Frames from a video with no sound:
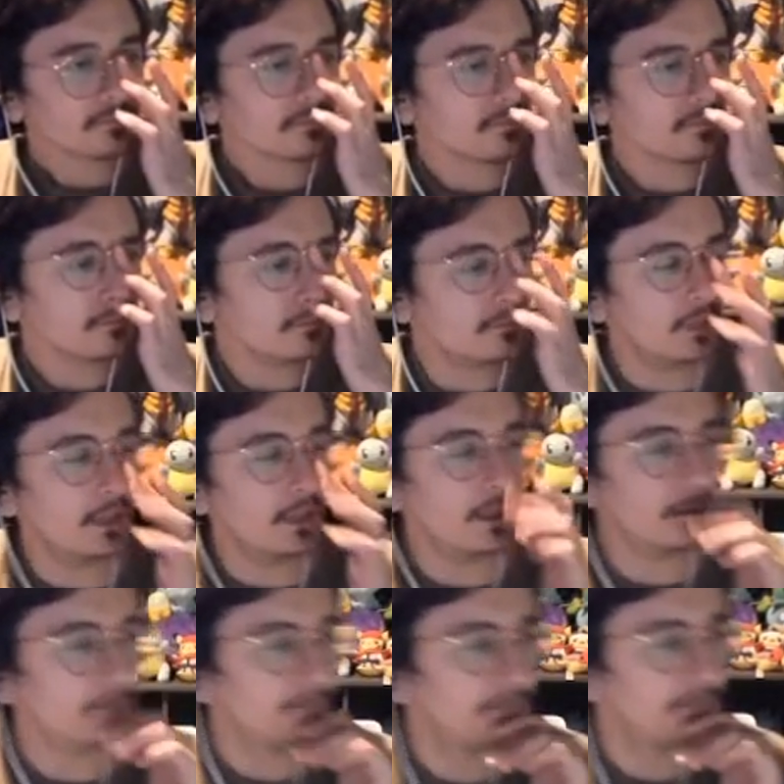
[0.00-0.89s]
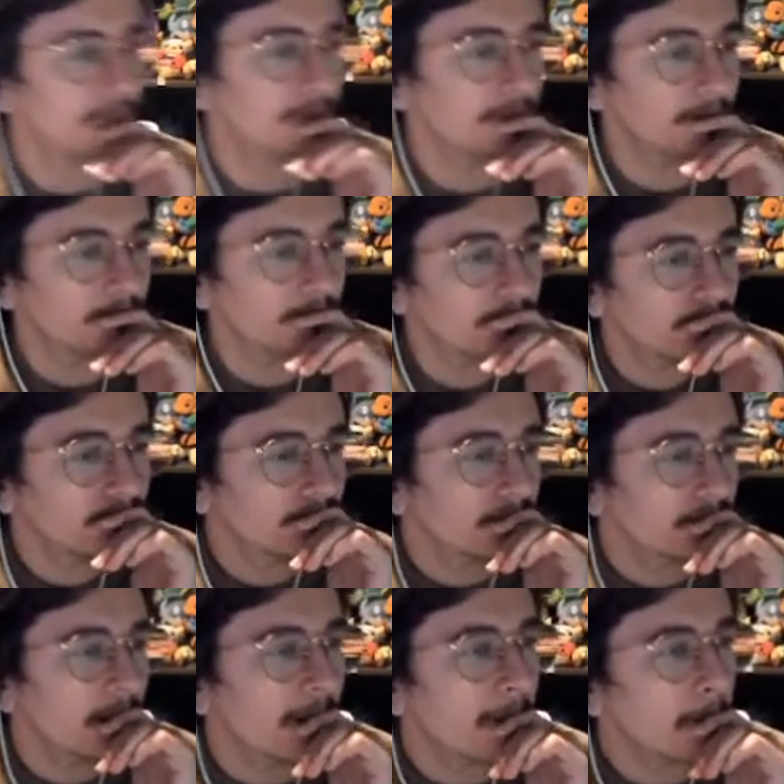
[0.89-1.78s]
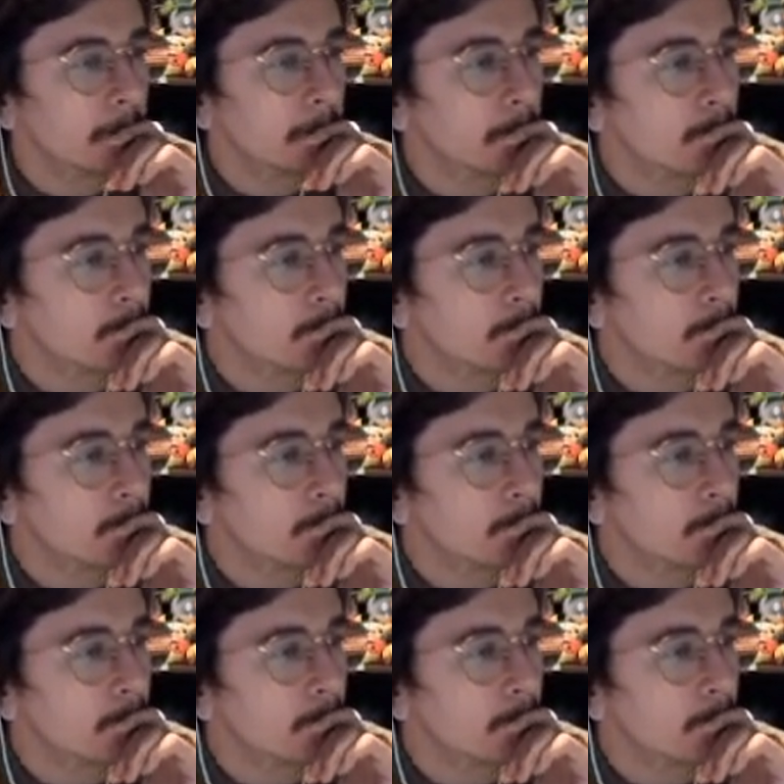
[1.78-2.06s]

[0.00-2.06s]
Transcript: Yeah. But I, I, I think that they like